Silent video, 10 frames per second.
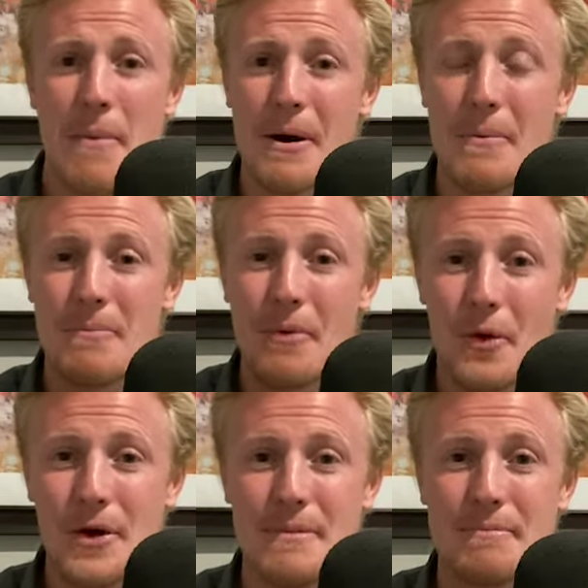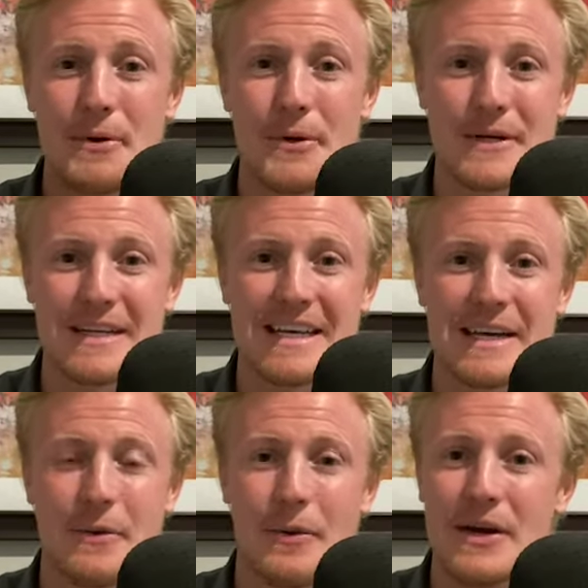But more
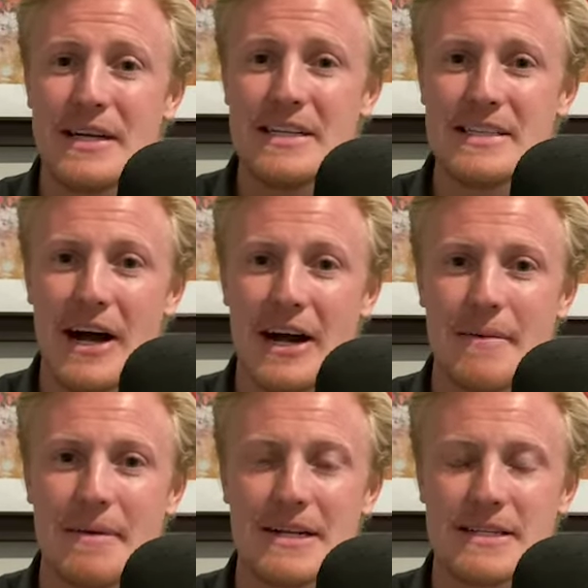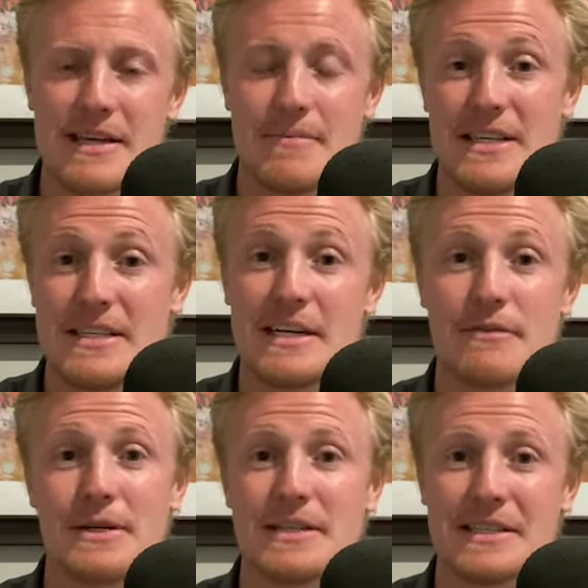importantly, we're going to talk about some of the
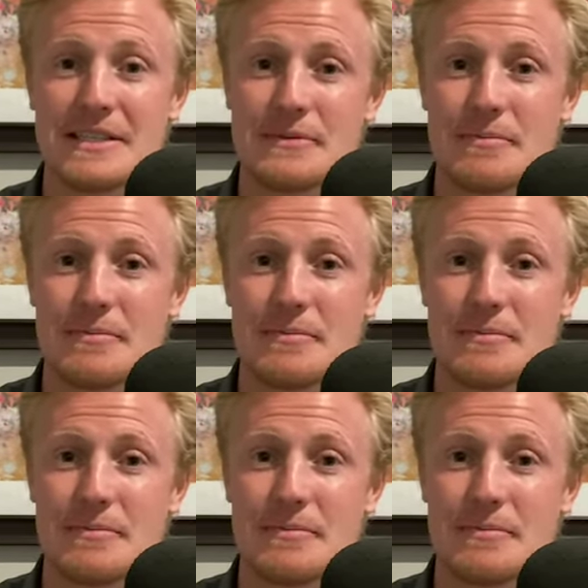differences